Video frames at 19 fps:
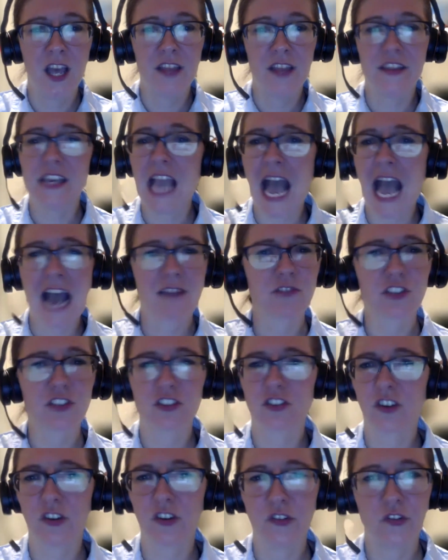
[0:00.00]
the
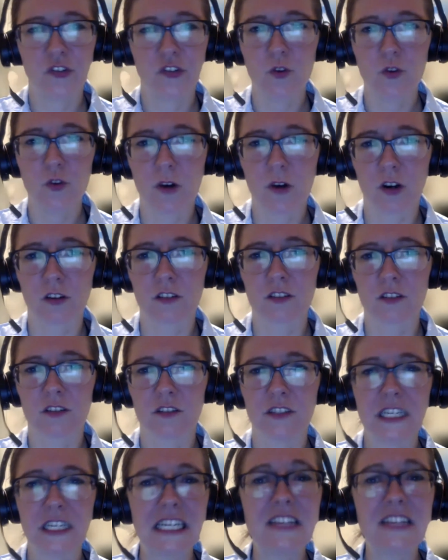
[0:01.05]
average consumer
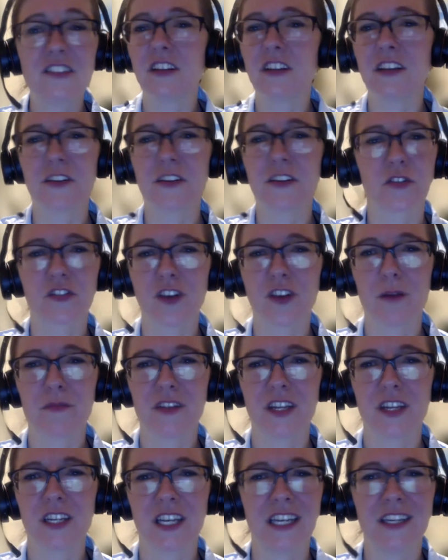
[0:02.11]
needs to hear
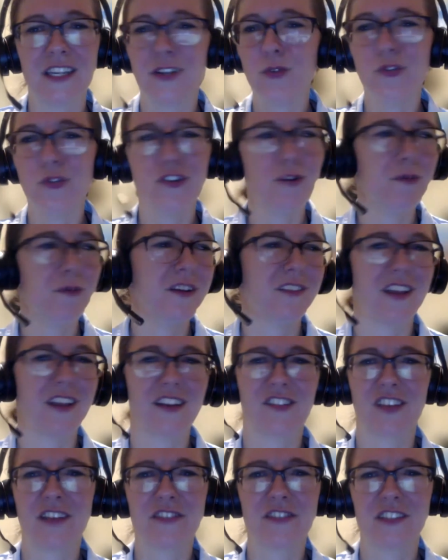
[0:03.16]
something. It used to be like
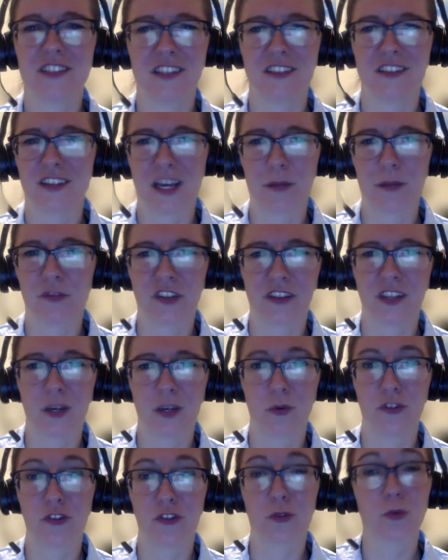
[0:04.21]
17 times, I
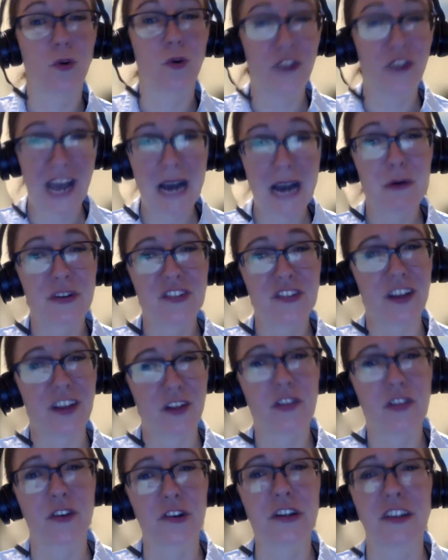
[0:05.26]
think was the rule. Now it's like
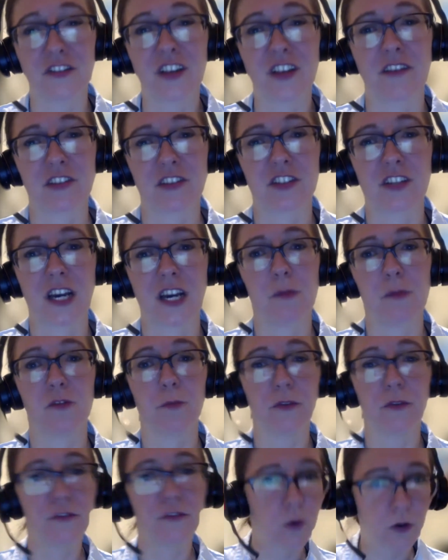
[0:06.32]
37 times
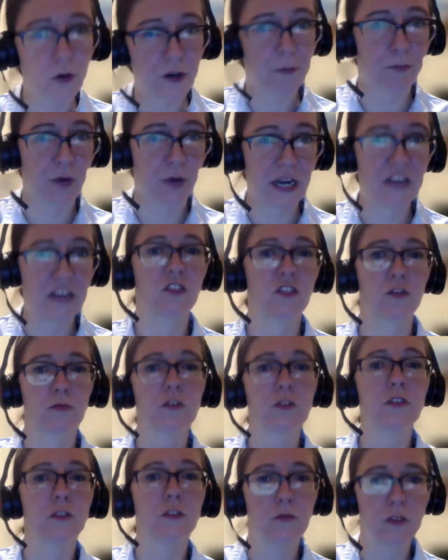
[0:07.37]
before it breaks
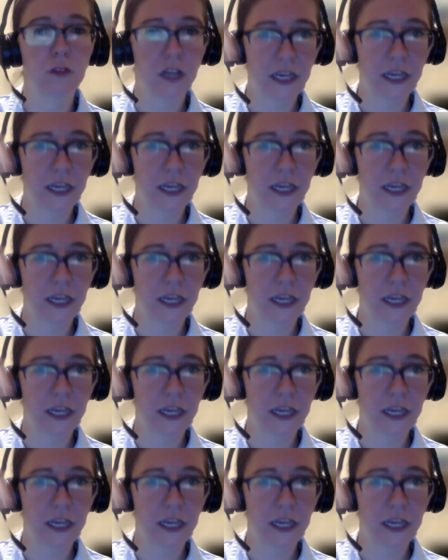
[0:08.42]
through